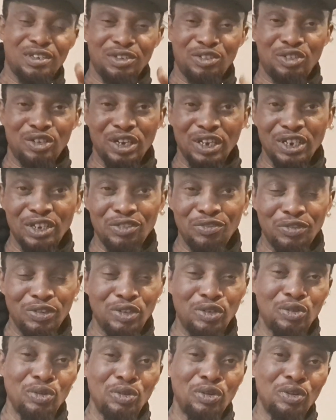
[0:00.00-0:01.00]
share this
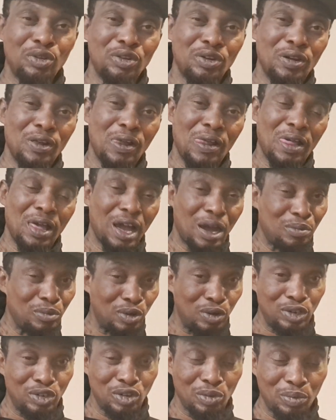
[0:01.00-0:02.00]
video. I'm
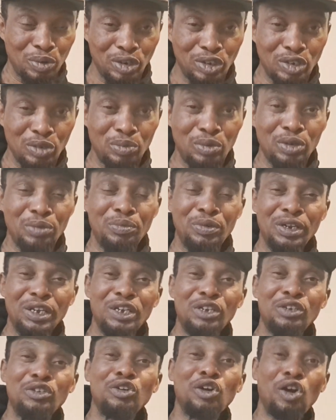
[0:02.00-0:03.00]
always a boy Dibia,
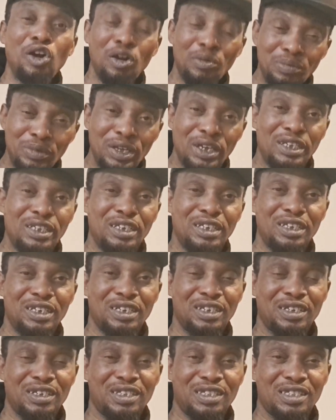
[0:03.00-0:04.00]
bringing the update.
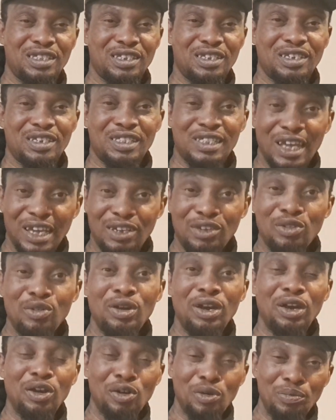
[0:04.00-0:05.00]
Thank you
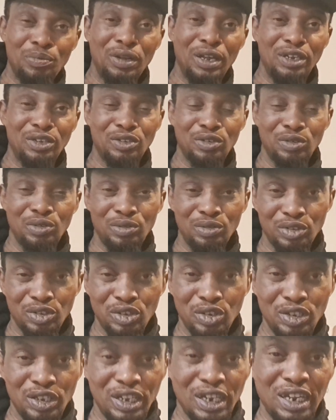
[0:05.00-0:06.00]
and God bless you.
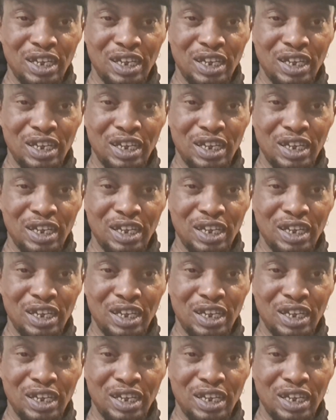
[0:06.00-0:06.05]
See you in the